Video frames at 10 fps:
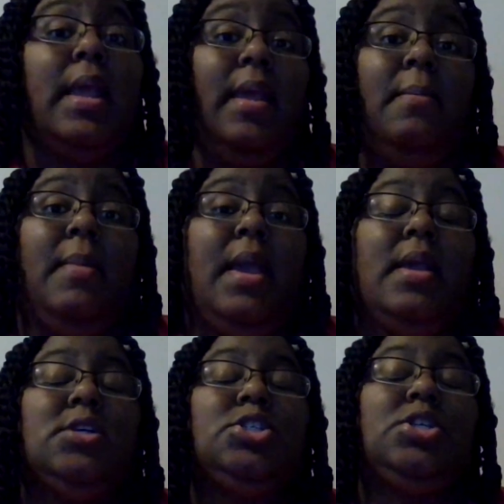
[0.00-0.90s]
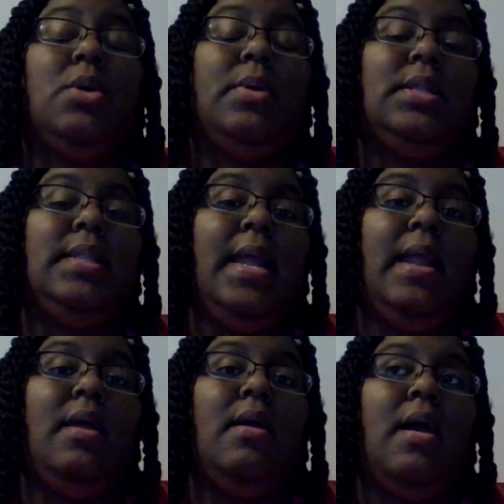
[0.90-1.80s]
came back showing
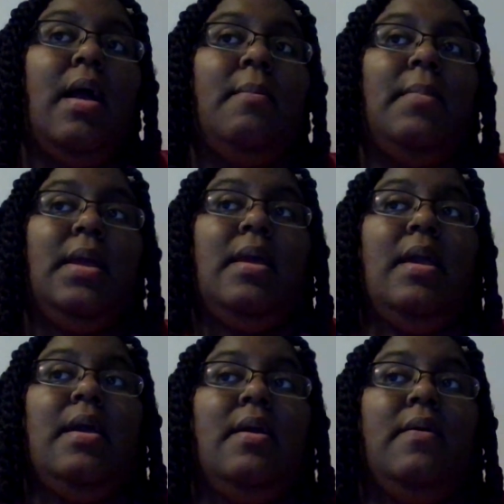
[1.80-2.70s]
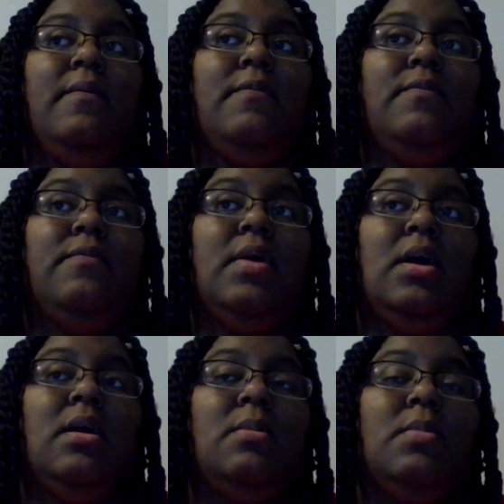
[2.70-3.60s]
that I may have
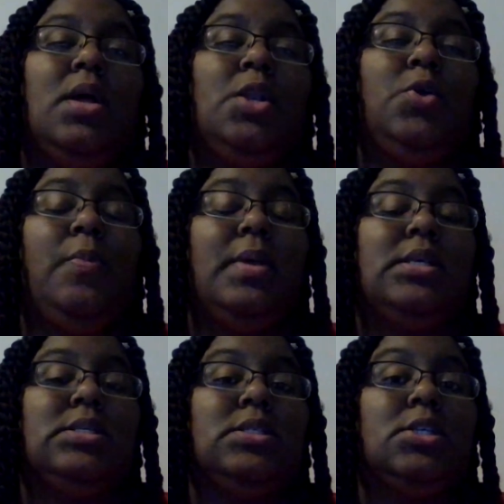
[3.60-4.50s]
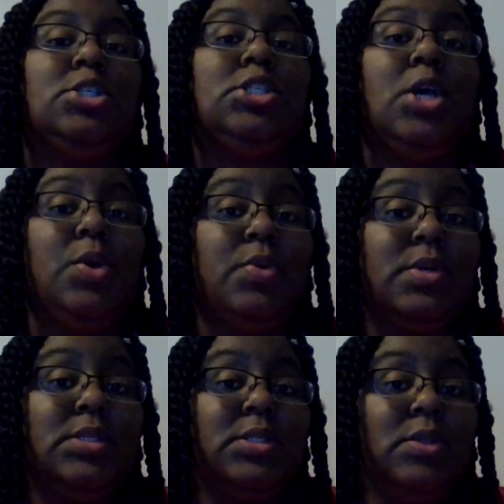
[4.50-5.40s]
um, a lupus
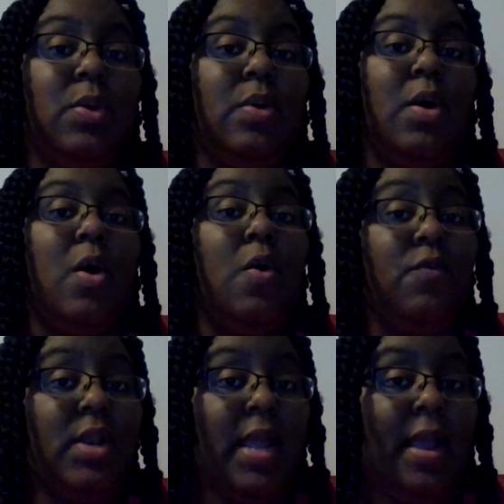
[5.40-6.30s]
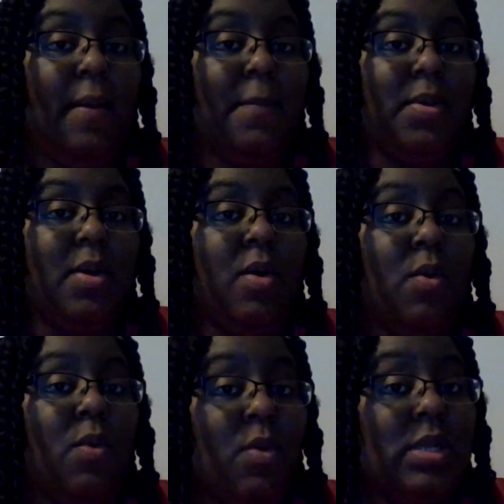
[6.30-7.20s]
Sjogren's overlap
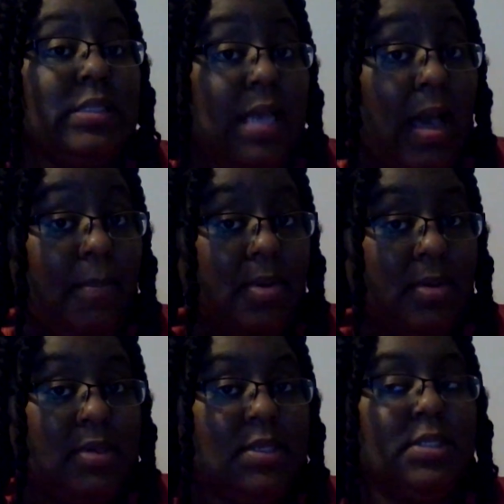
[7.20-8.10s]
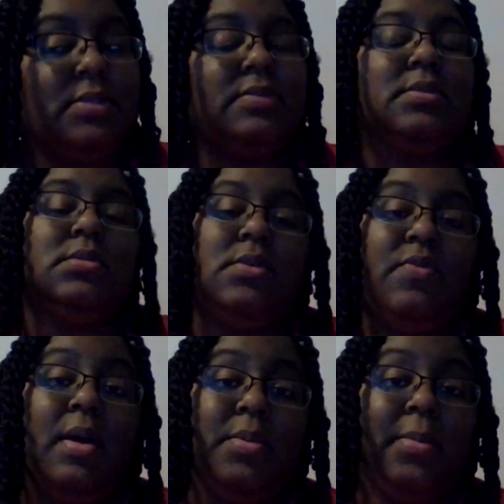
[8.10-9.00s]
on top of the
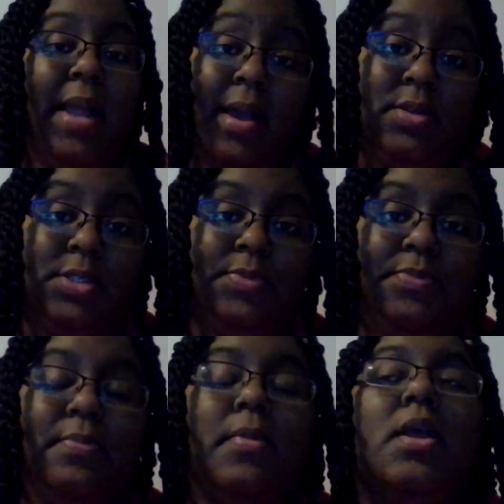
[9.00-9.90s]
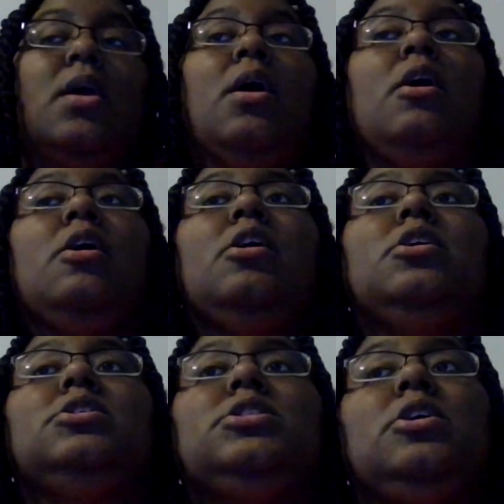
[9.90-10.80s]
fibromyalgia.
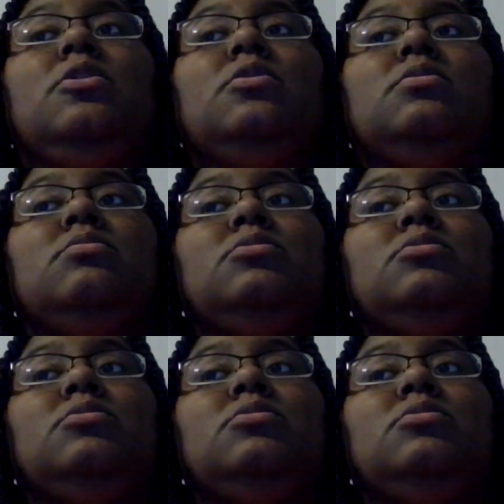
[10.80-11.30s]
So